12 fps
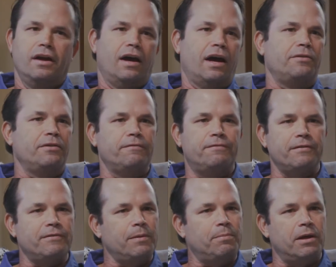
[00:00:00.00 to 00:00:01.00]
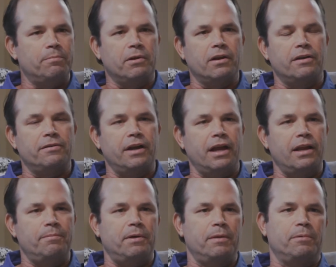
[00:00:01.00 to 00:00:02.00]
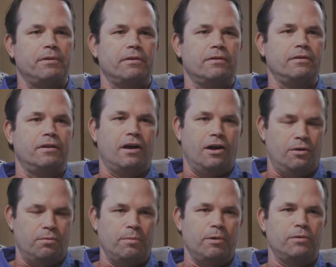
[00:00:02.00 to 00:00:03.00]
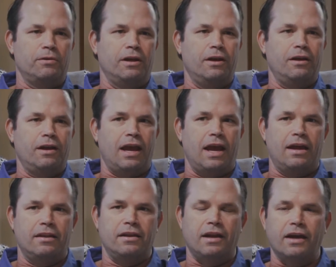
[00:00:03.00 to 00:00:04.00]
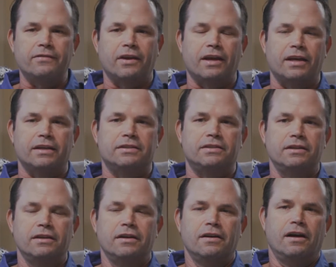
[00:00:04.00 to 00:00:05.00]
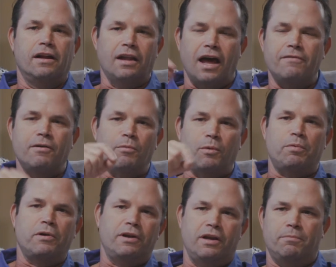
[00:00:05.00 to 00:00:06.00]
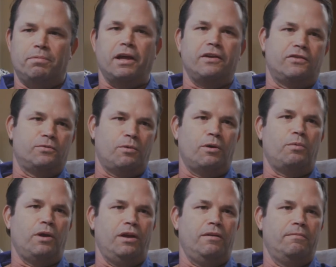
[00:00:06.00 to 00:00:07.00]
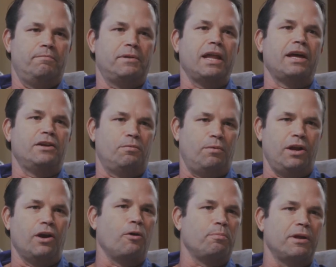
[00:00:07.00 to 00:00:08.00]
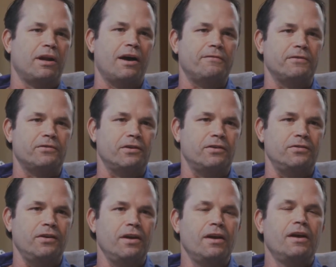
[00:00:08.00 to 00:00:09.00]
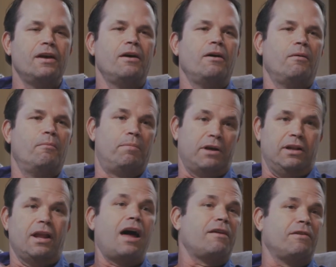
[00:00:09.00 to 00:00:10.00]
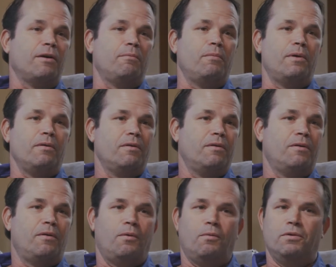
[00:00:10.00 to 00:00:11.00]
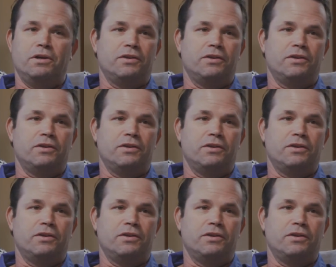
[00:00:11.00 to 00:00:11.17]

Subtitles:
150 people, 180 people, all remotely. And the nice thing is, a lot of them we're putting in places where we plan to reopen offices, but a lot of them we're